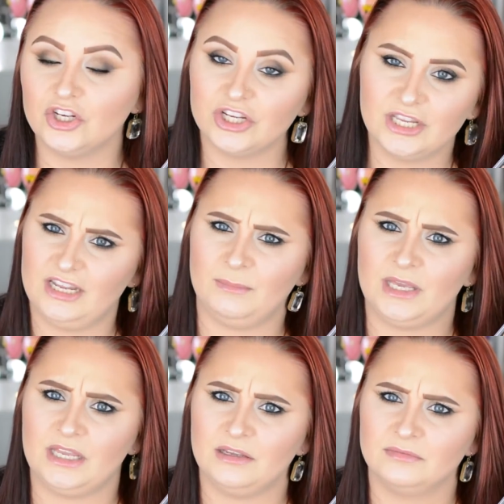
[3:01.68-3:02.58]
you're kidding
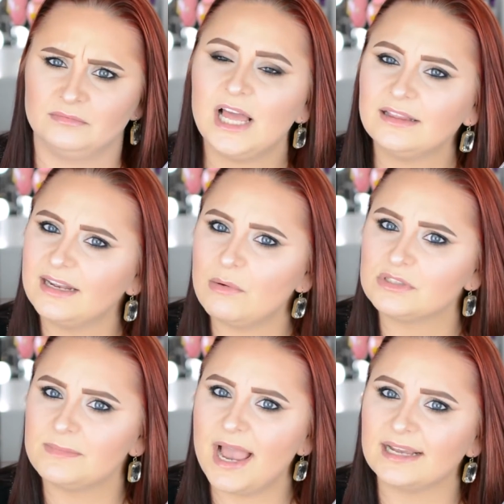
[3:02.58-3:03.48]
me. Not that I
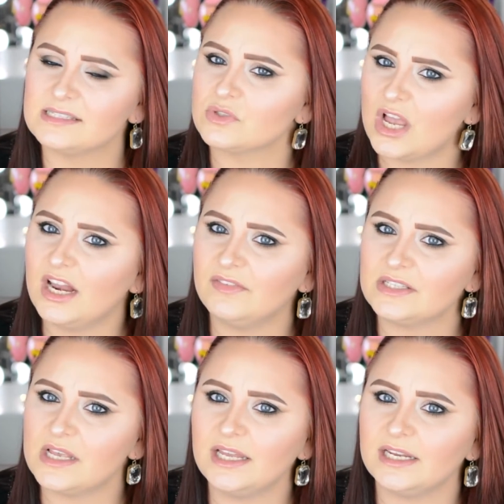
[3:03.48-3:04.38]
was mad, because I was kind of
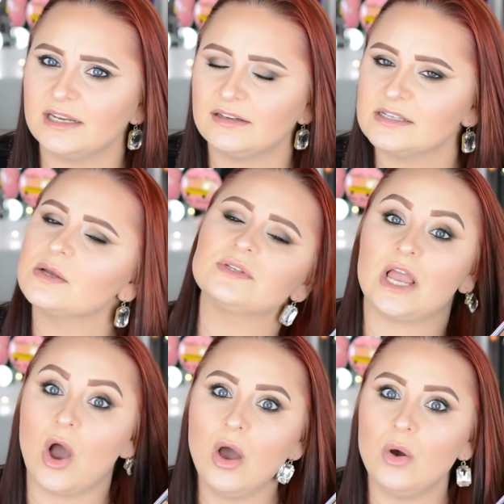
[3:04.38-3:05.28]
excited, because I was
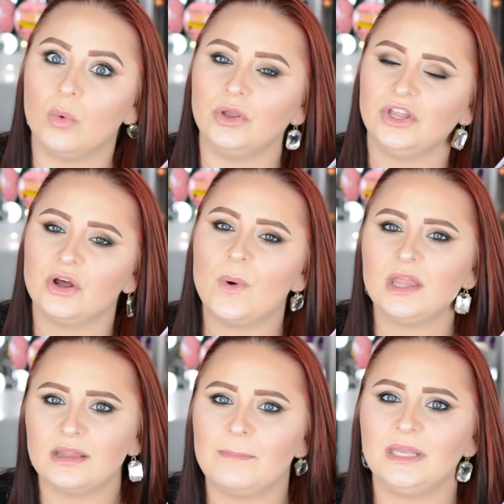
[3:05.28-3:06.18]
like, oh, you know what,
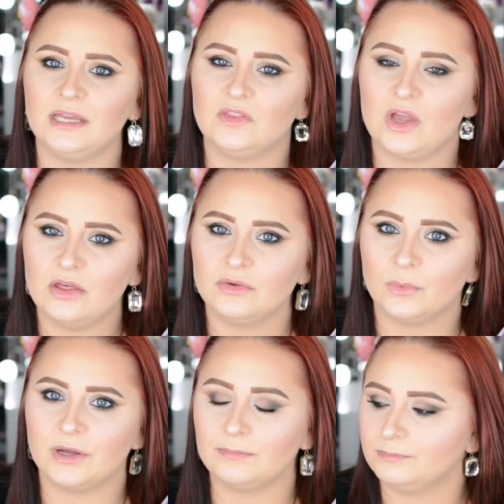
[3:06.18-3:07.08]
let me get the other
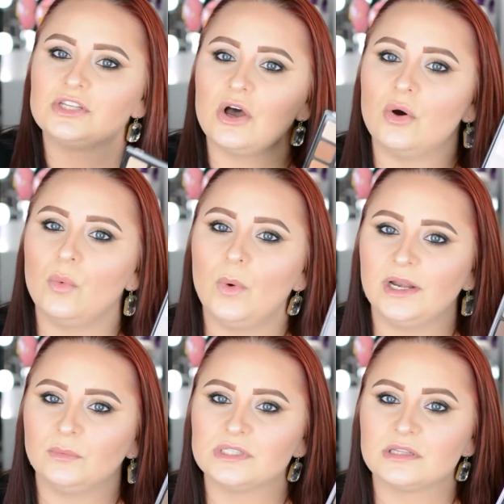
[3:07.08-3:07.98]
one. So when
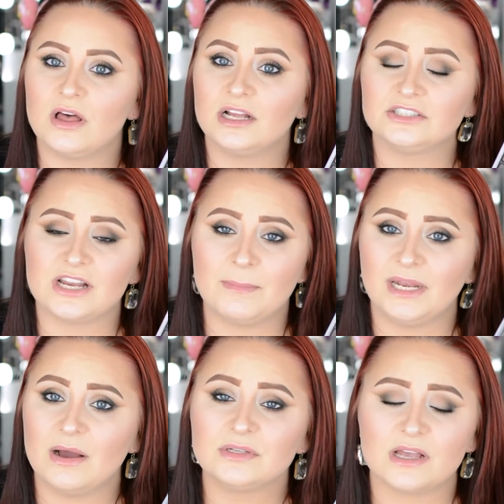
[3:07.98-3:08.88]
it was launched, I mean,
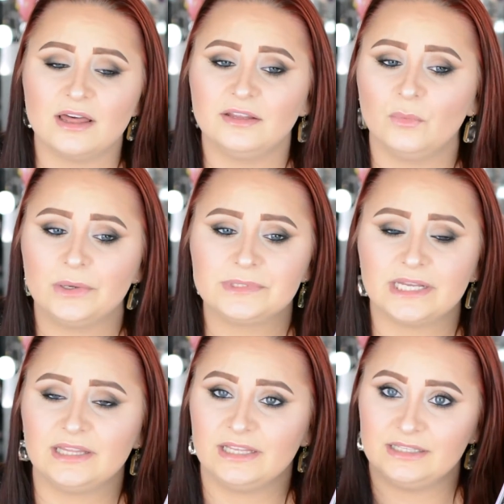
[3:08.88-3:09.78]
I was on their
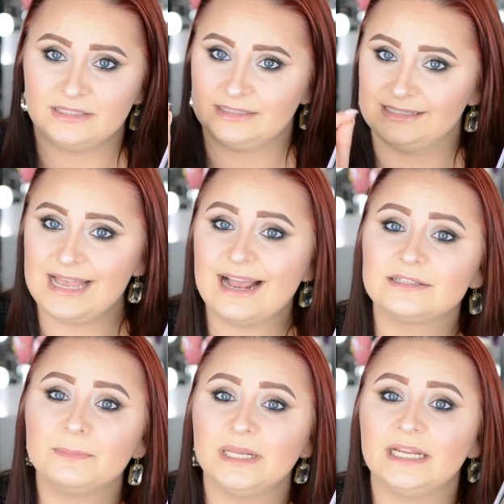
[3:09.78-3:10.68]
website the
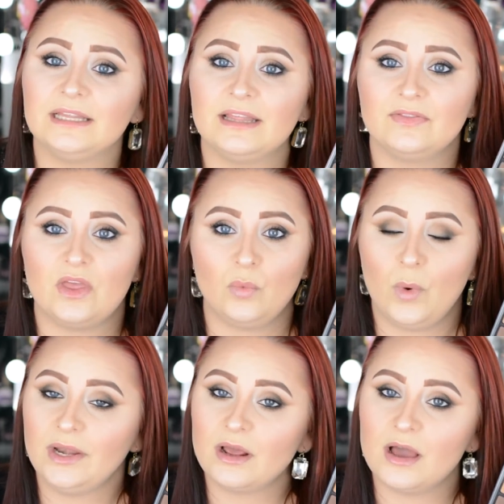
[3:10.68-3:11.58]
exact minute that they
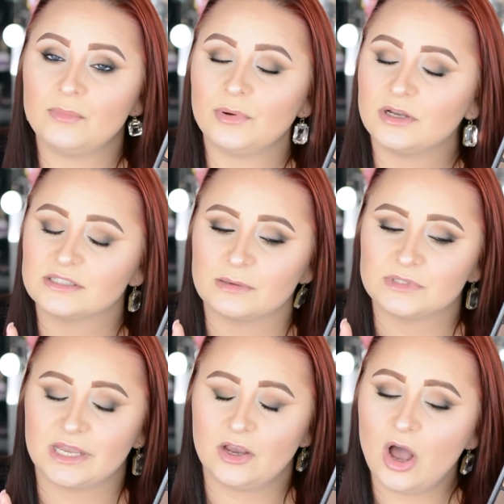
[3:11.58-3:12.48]
went up, because I'm
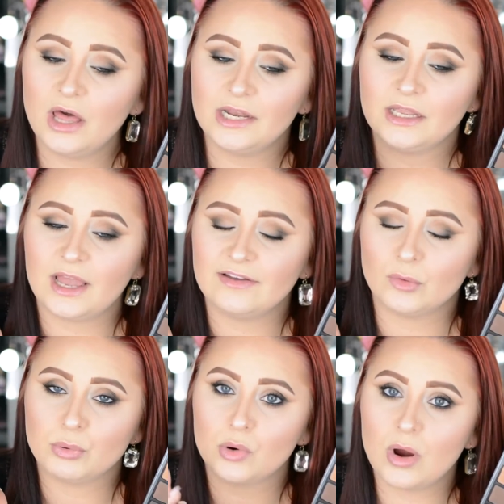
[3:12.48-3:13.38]
psychotic, I have
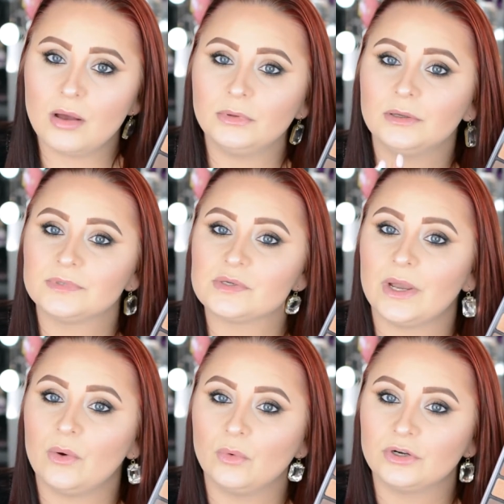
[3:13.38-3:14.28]
a problem, so I
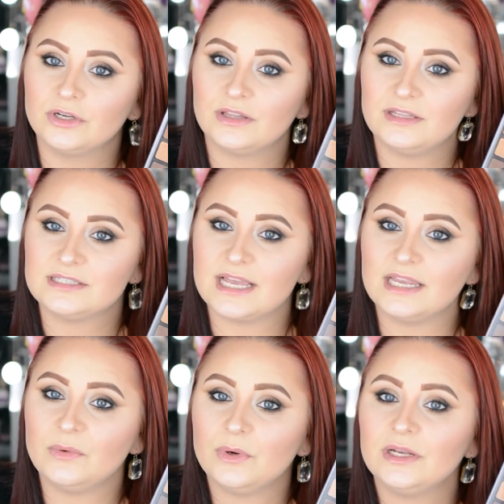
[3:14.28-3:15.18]
ordered the
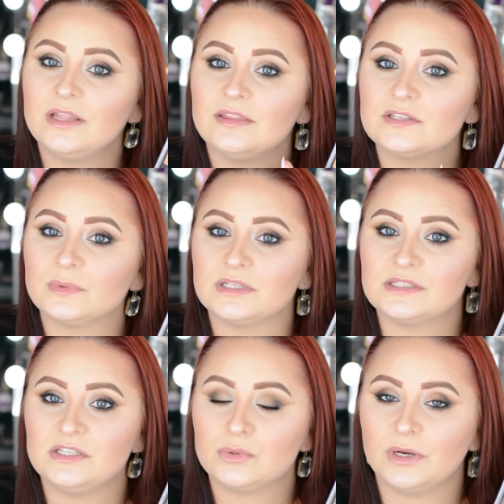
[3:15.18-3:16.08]
second one. This one is
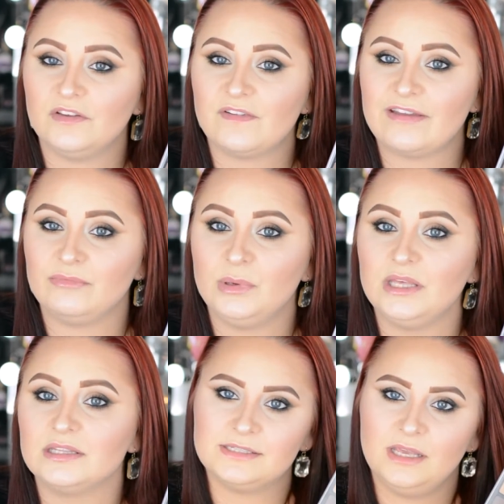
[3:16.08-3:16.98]
the
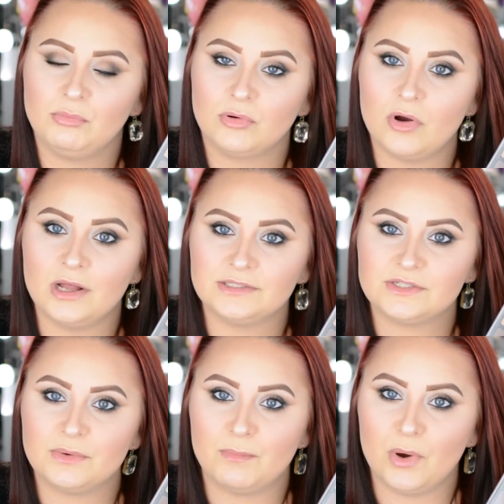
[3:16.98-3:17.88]
25B, this is the
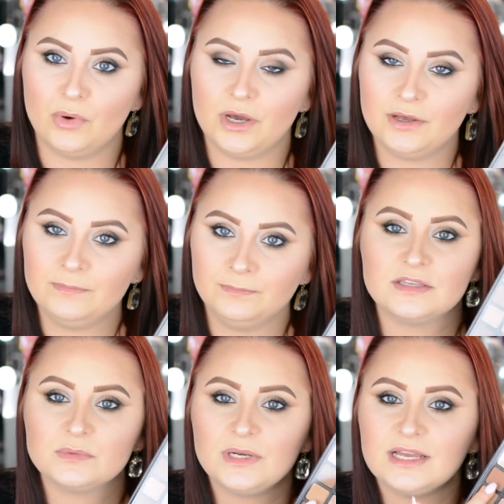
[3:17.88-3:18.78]
Bronzed Mocha.
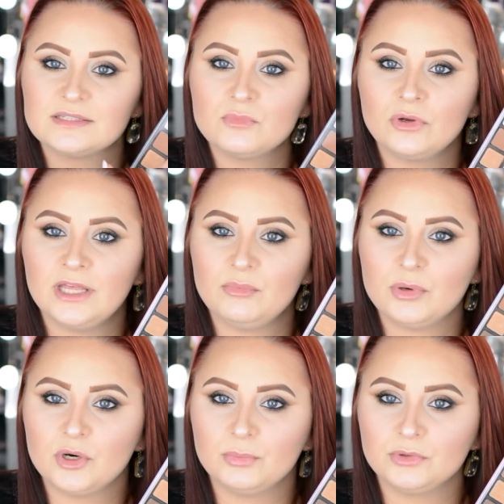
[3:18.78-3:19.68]
This one has more like
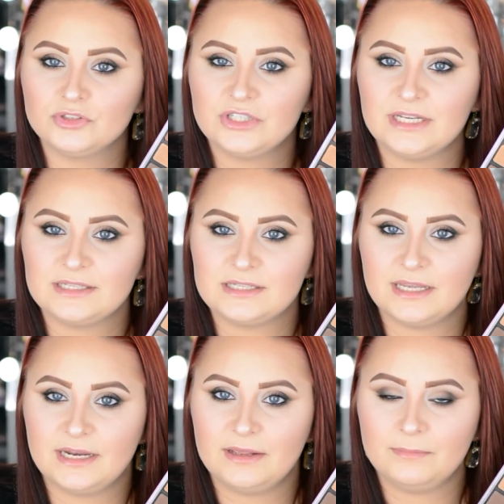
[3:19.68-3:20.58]
purple shades
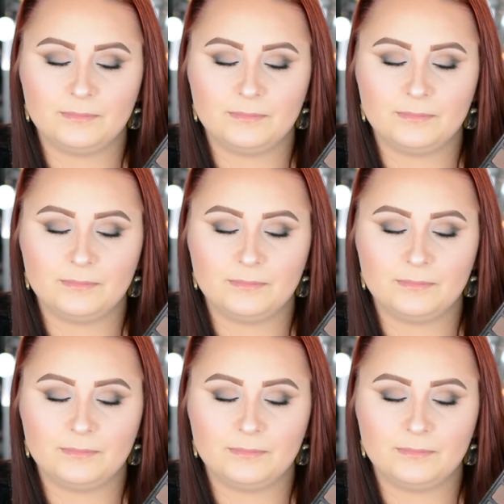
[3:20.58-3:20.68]
in it.